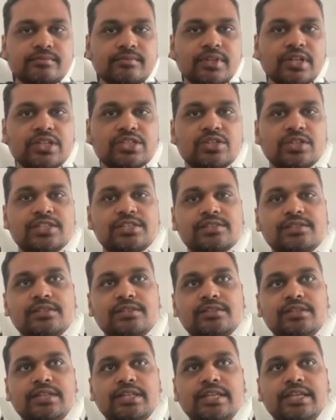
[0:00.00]
so this
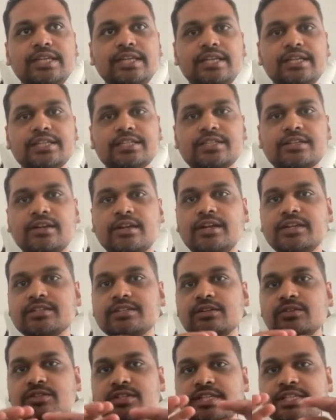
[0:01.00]
the current
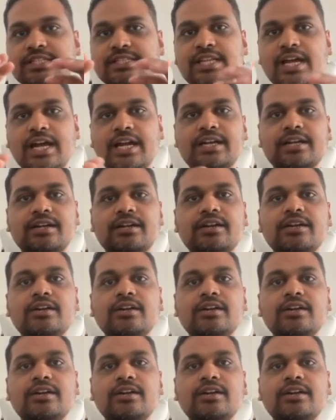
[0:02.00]
solution is that